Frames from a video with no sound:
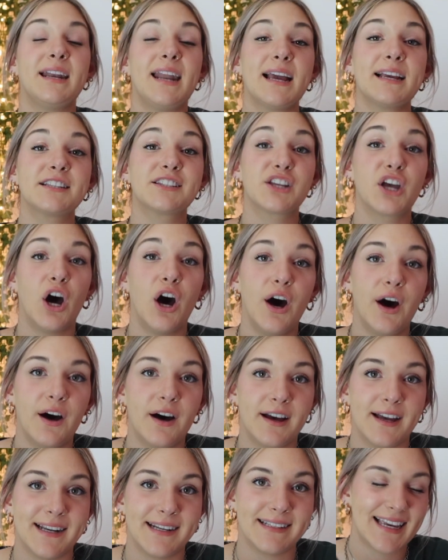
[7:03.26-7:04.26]
next
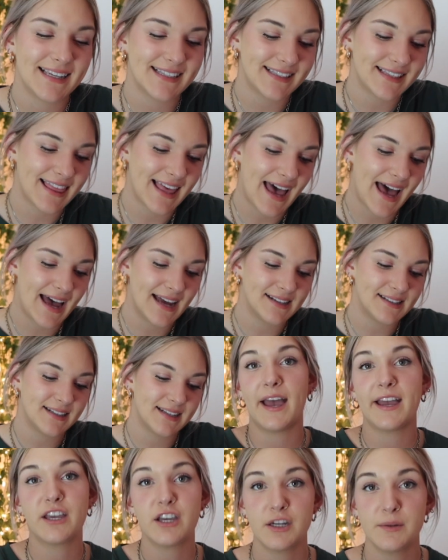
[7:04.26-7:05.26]
con is that
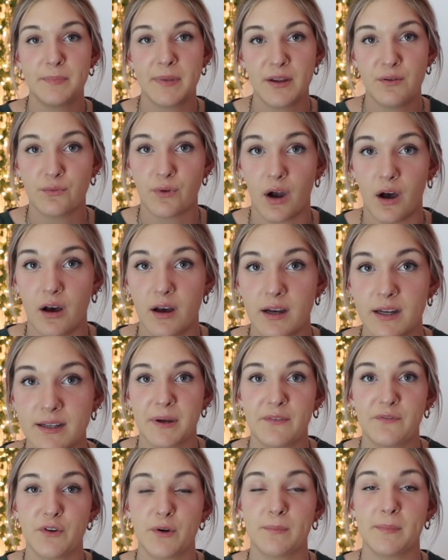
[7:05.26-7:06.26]
I could be wrong,
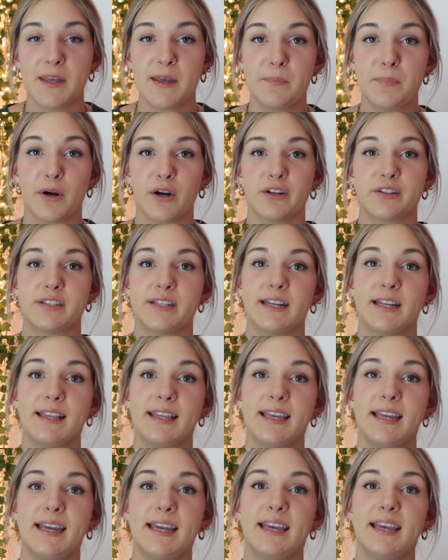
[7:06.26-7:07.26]
but for me
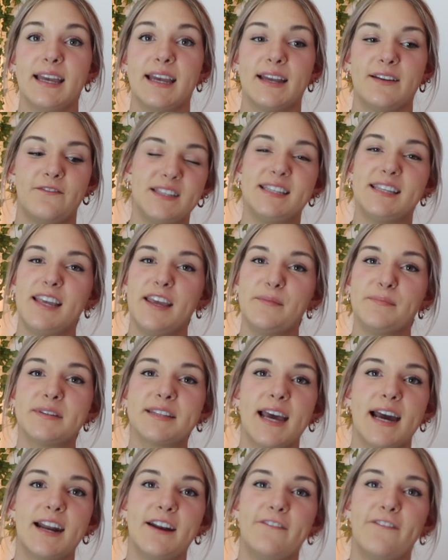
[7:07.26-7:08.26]
personally, it seems
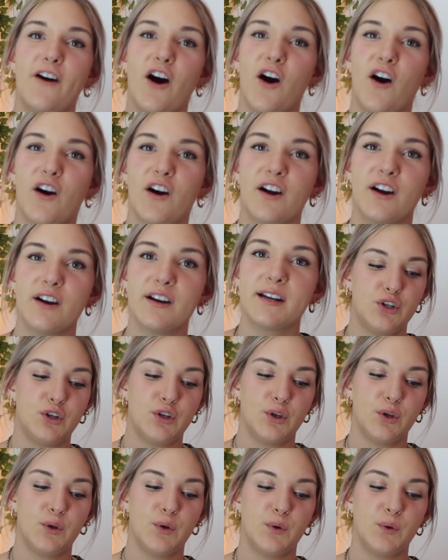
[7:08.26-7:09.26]
kind of hard
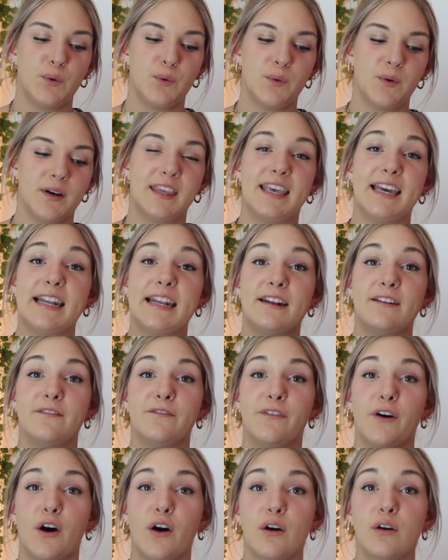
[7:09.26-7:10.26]
to get
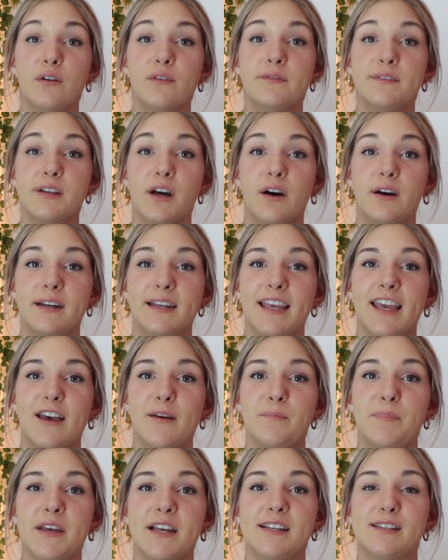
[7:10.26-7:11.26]
involved on
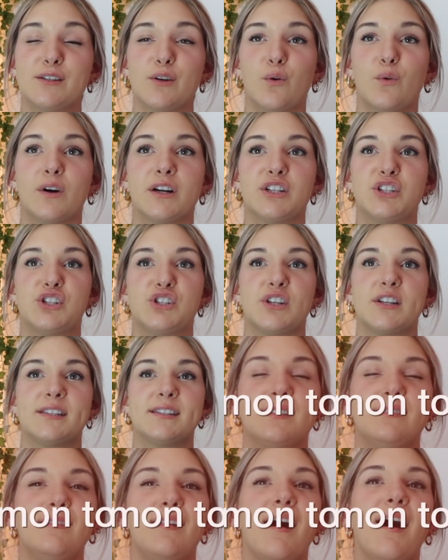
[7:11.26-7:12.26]
campus, or it's
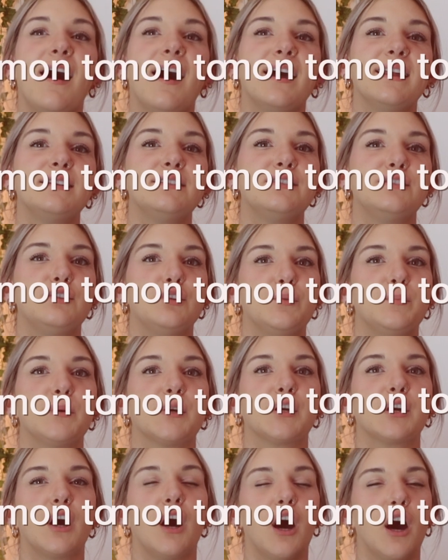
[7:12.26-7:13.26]
just not
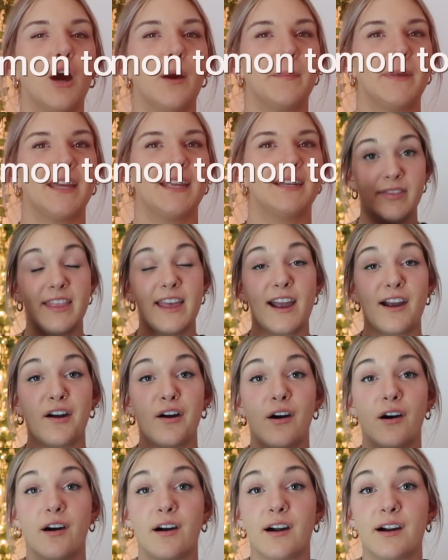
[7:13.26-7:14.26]
super common.
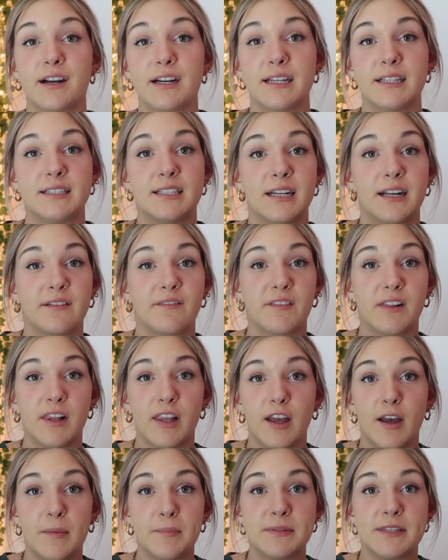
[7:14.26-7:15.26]
There are a ton of
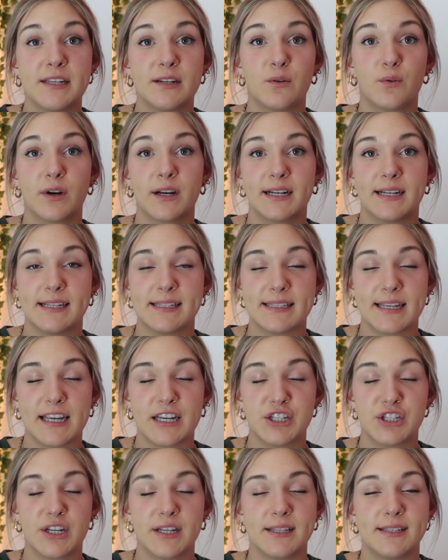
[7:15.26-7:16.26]
clubs and
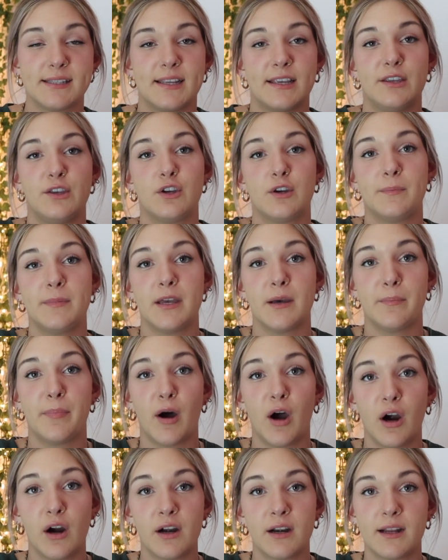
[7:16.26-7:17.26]
organizations that you could be a
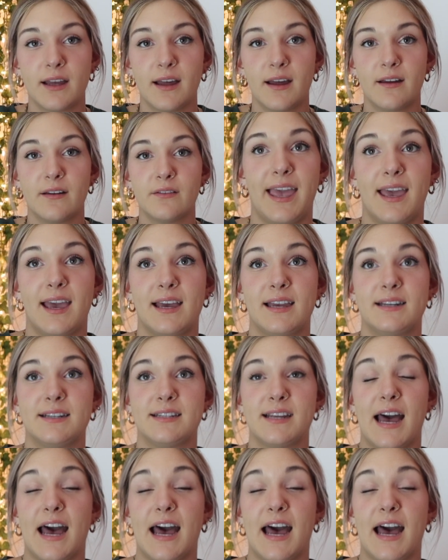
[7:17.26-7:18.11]
part of, and